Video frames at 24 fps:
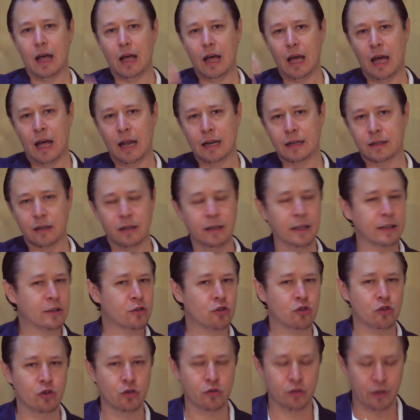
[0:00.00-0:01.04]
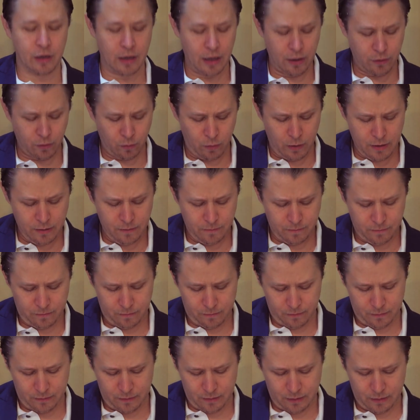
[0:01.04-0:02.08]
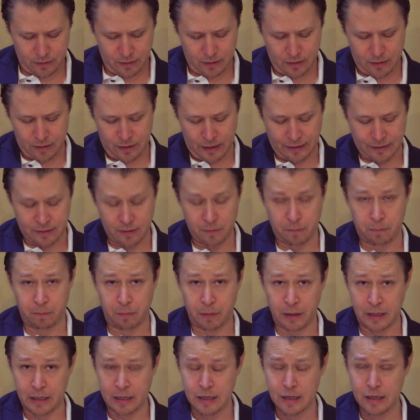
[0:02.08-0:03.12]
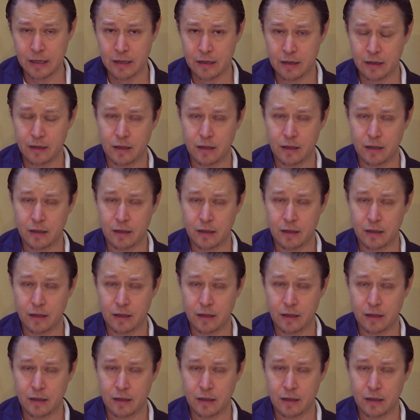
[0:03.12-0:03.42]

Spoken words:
And let's choose another one. That's a B.